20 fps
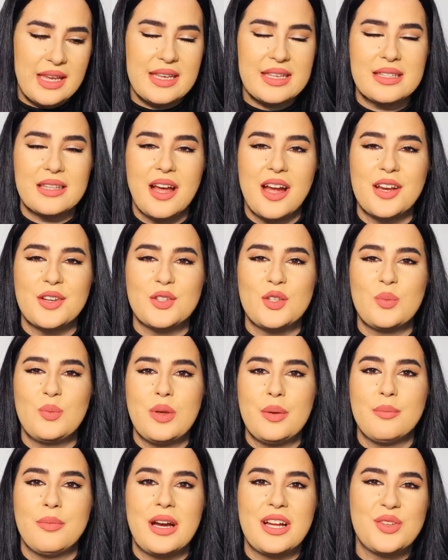It starts to
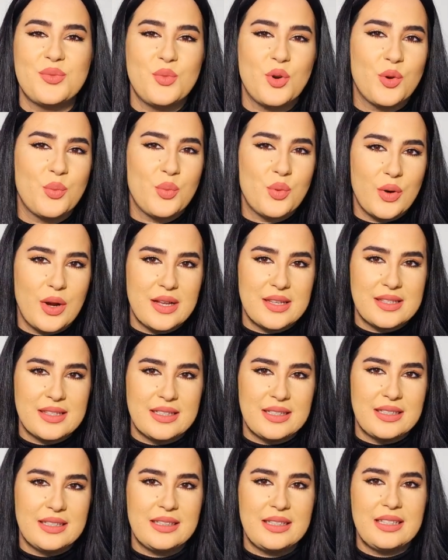be much more
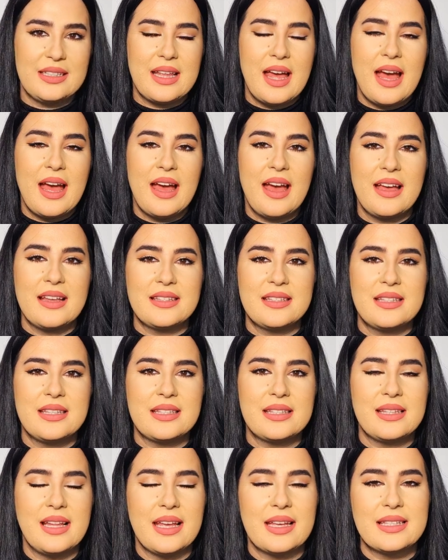present. It has
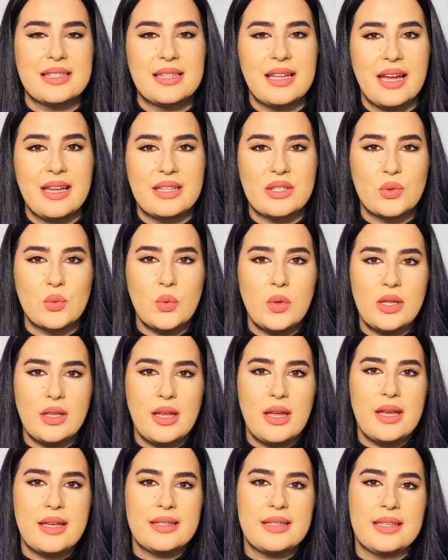this like slight
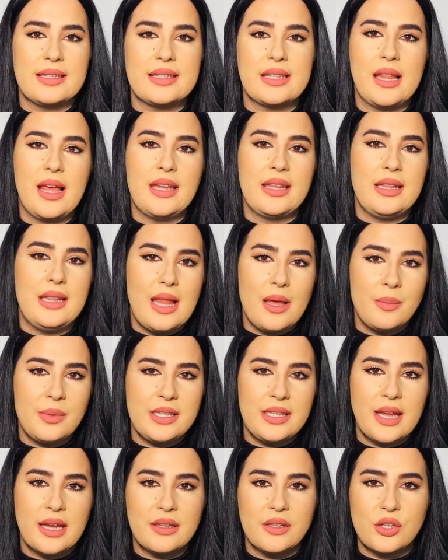sweetness, a slight
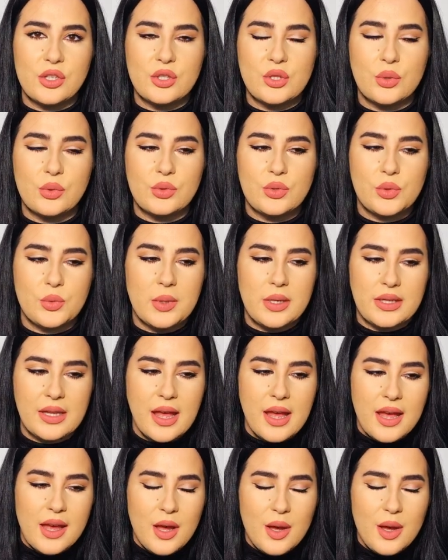lemony undertone to it.